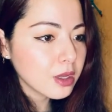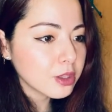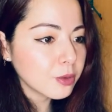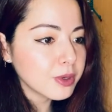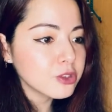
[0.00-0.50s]

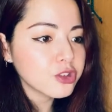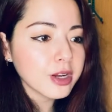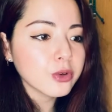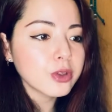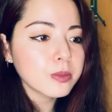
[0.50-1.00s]
There'll be
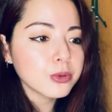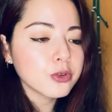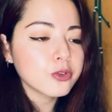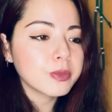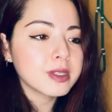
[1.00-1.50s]
general
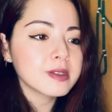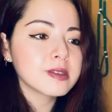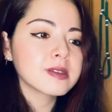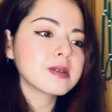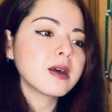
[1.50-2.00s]

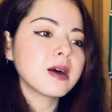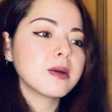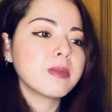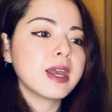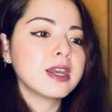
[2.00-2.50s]
improvements
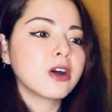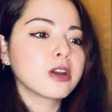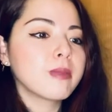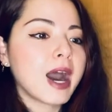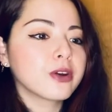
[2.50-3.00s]
made
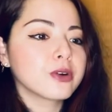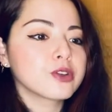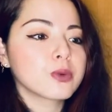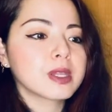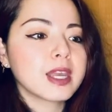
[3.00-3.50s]
on
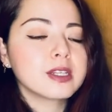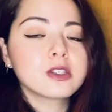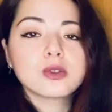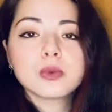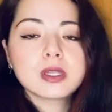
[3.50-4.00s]
matters related
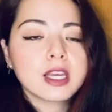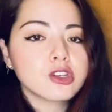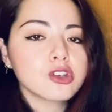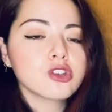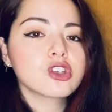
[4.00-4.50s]
to
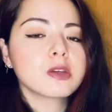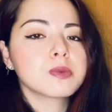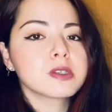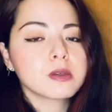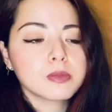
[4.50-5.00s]

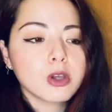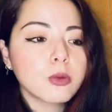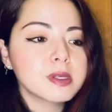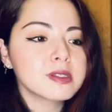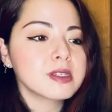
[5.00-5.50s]
relationships,
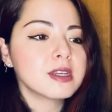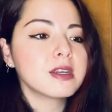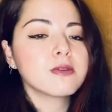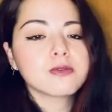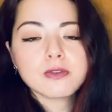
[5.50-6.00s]

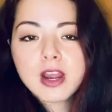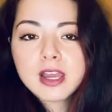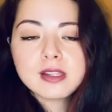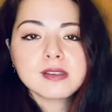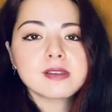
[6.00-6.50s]
diplomacy,
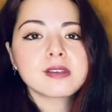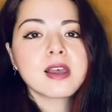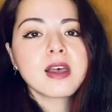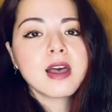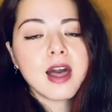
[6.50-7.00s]
friends,
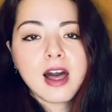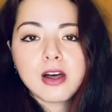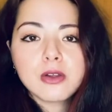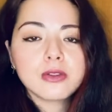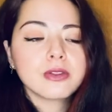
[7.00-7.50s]

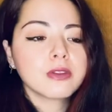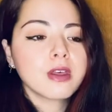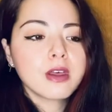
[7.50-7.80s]
health,